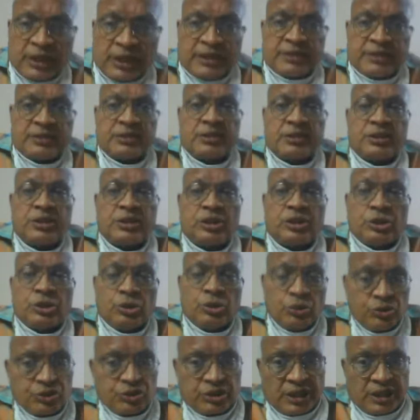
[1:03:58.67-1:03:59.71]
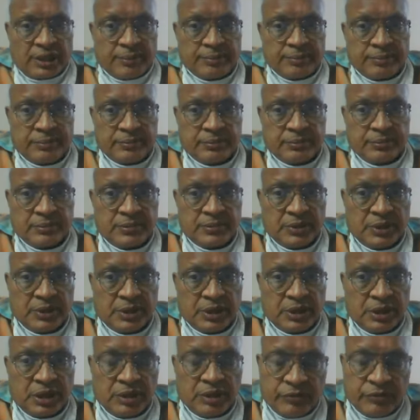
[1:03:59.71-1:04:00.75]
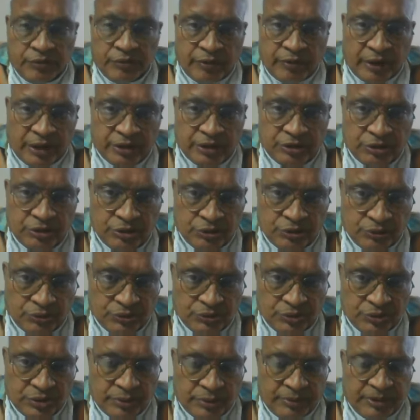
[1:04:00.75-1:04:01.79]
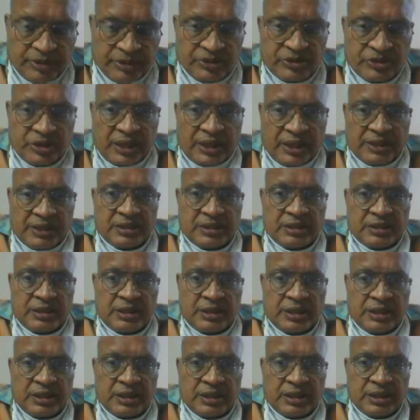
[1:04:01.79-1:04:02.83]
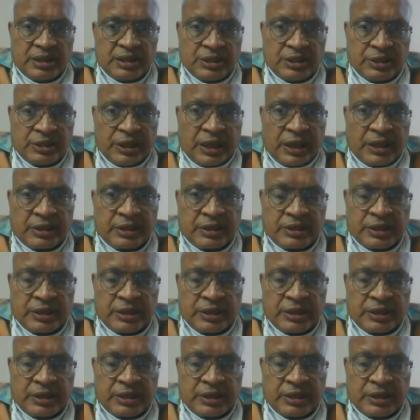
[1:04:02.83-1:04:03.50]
you can use them if you want to use. There